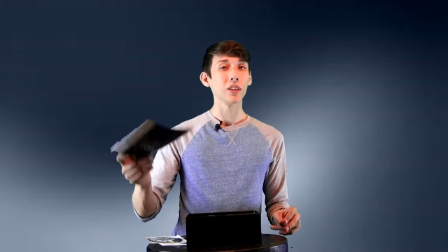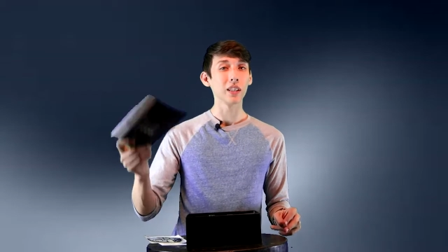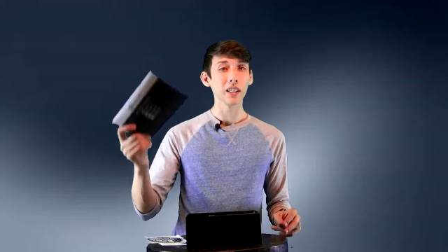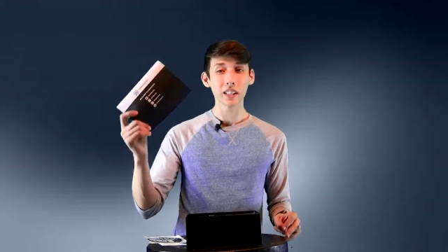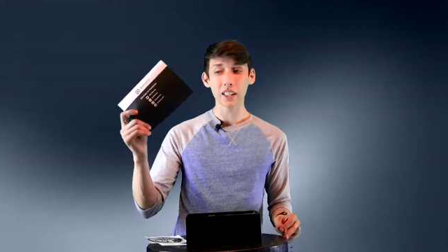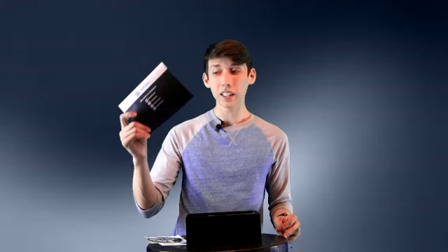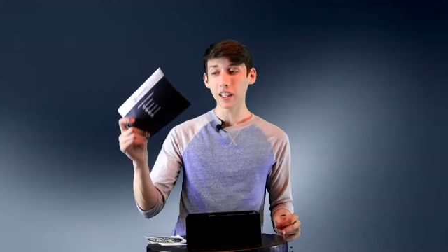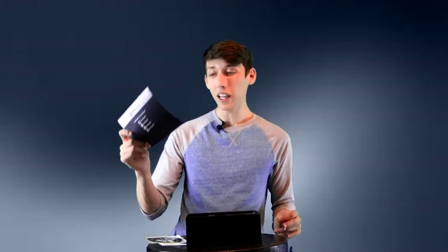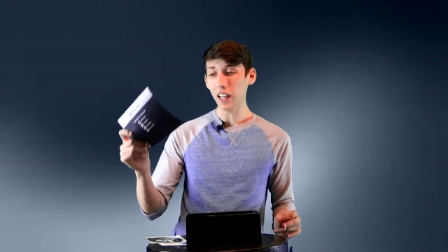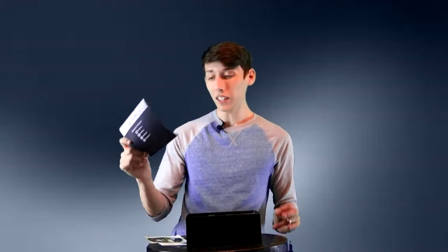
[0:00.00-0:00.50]

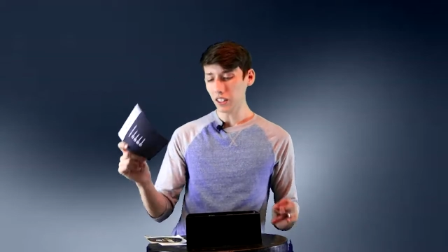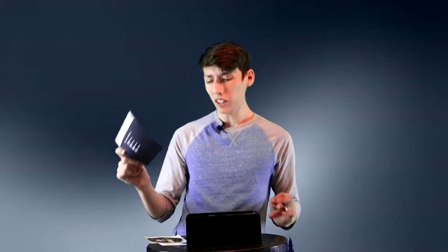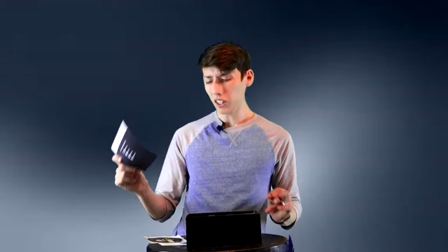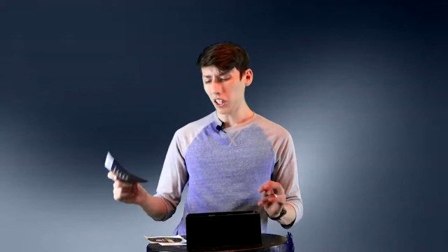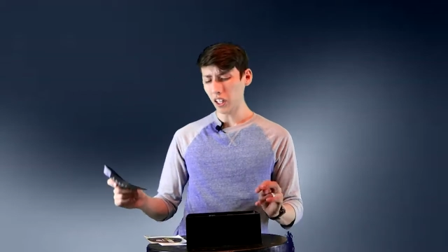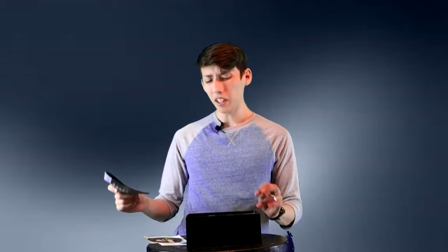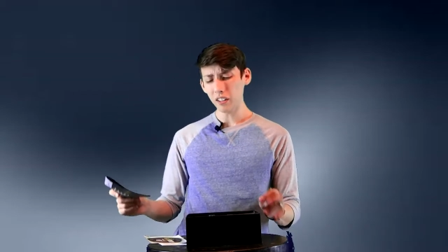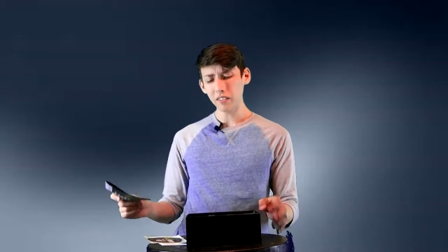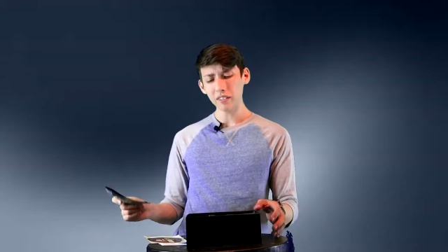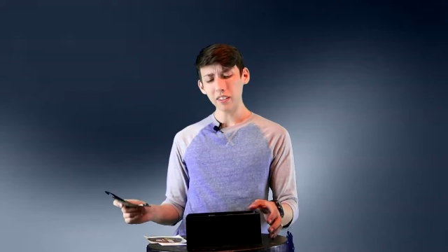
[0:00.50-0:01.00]
It has a
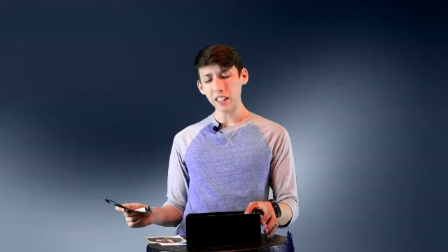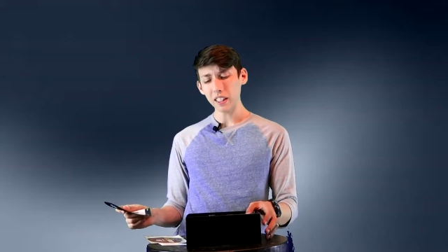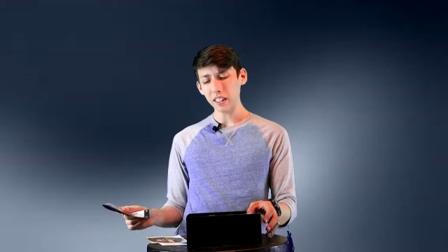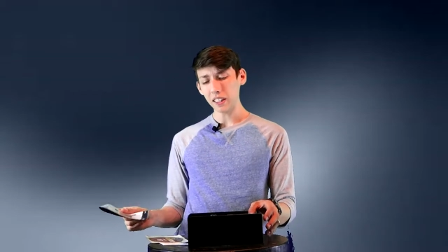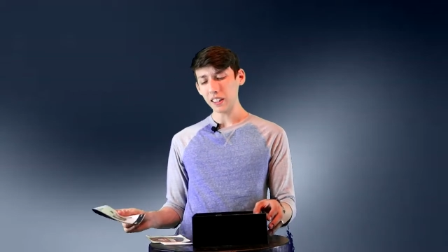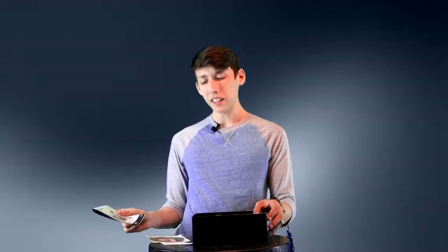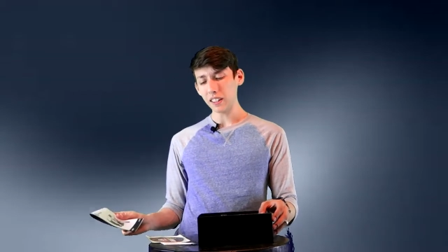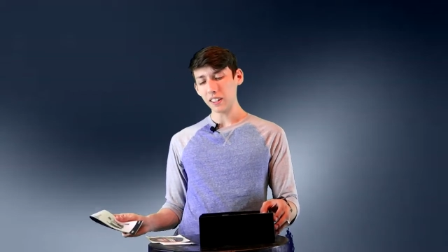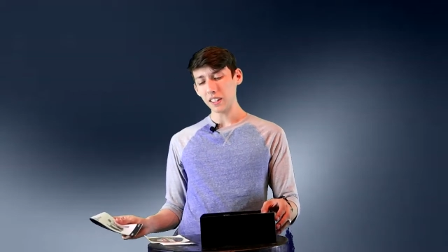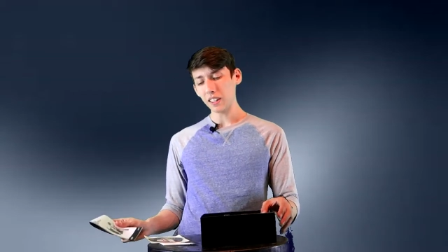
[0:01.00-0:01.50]
lot of neat
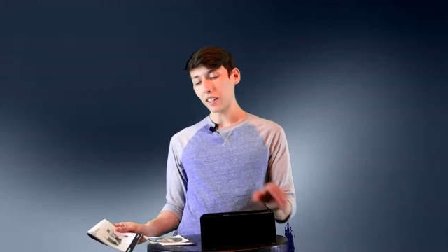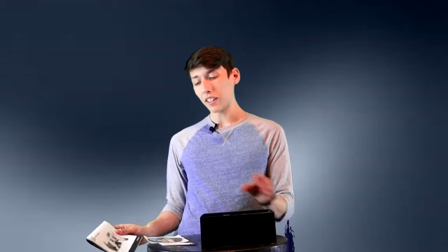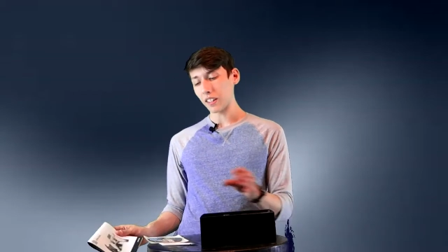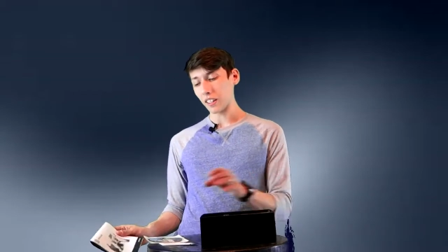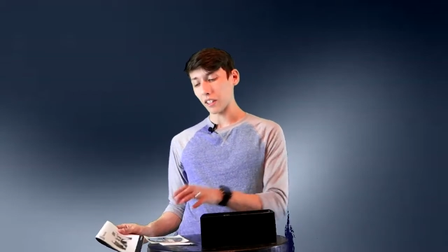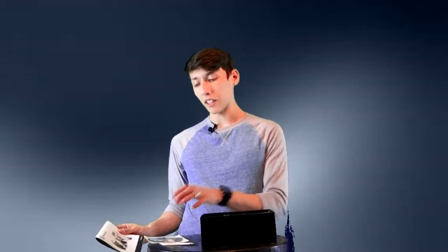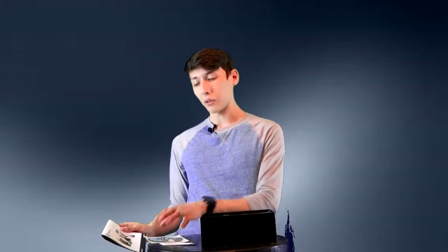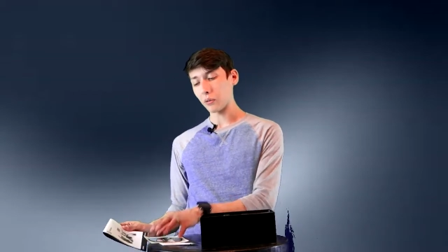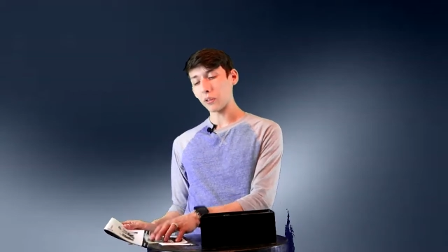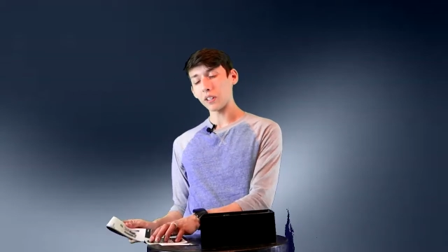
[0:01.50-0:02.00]
things in there
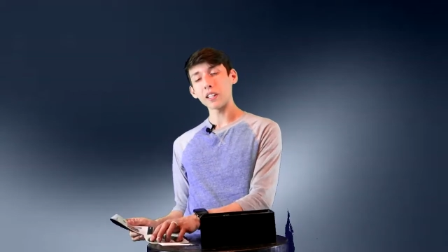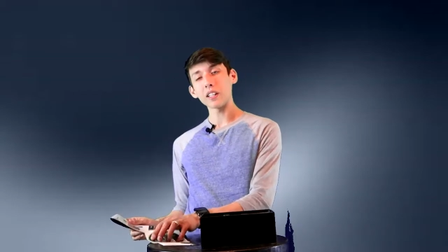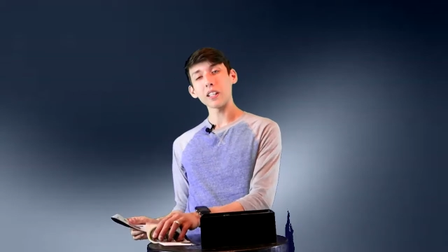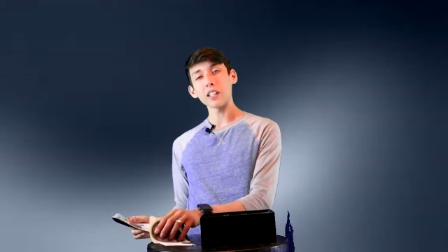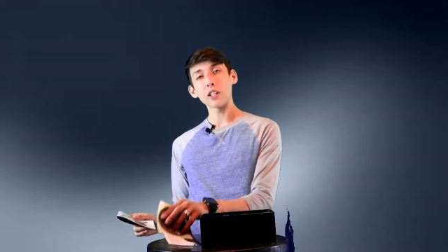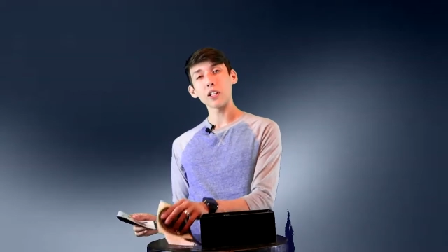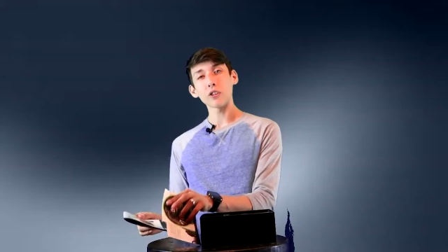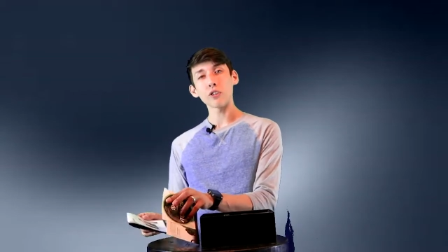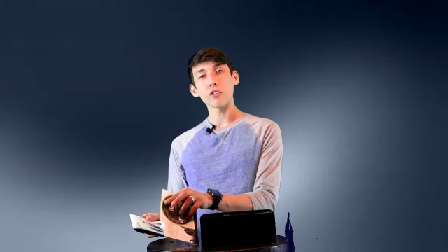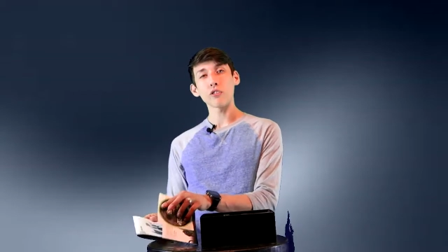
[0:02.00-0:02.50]
that you wouldn't
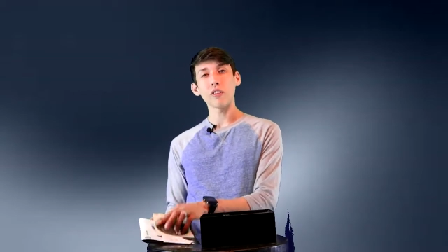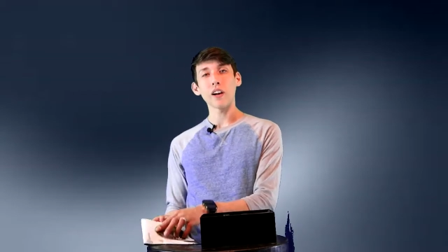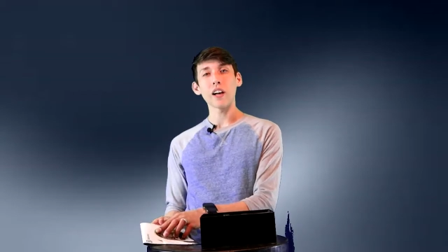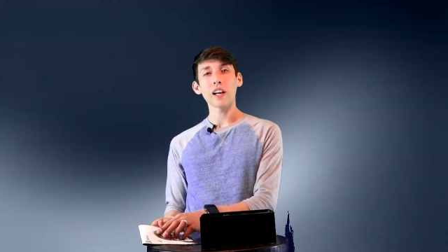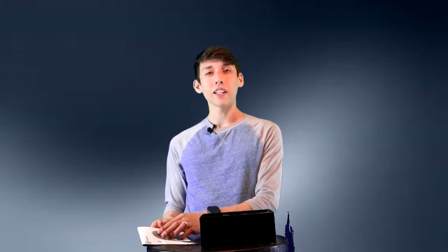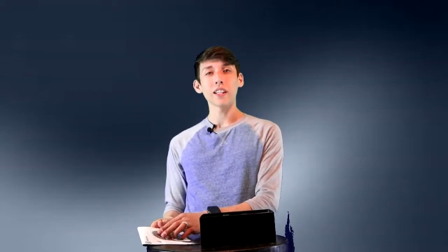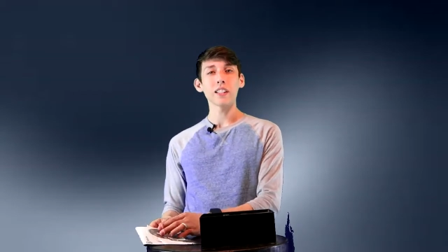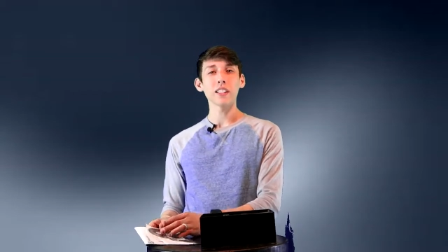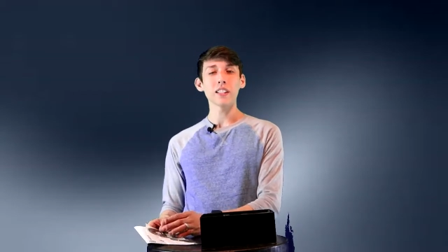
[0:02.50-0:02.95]
think you would find.